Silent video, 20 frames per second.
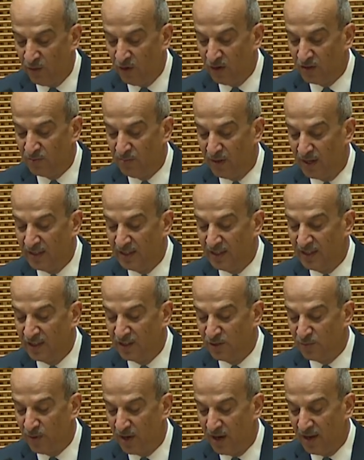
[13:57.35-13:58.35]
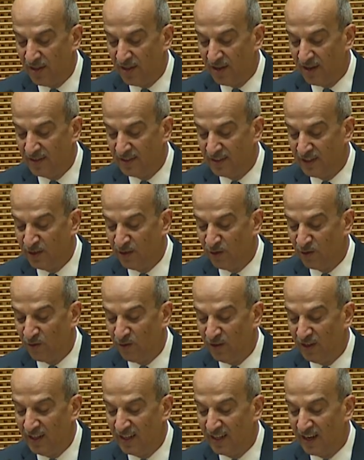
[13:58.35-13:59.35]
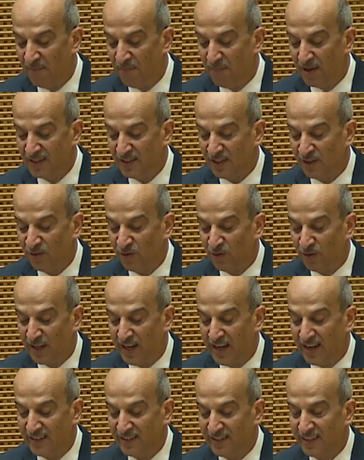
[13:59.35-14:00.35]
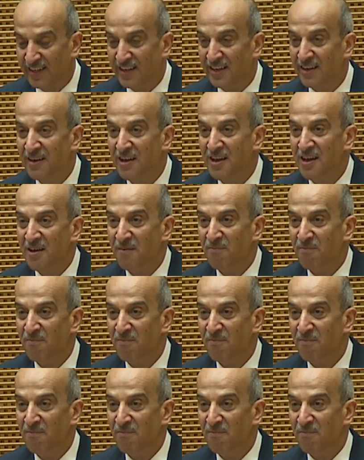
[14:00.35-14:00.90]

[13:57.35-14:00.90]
was my dearest brother and senior colleague, Ambassador Kingsley